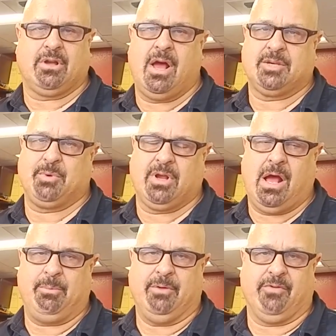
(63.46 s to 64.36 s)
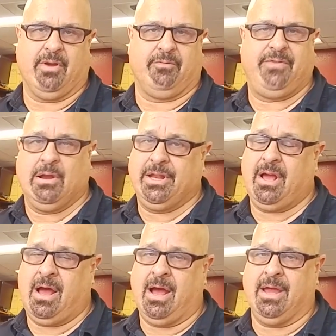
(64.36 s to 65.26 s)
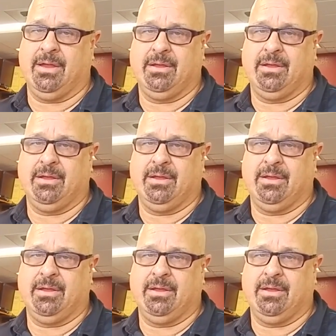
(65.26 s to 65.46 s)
your cost per copy fairly high.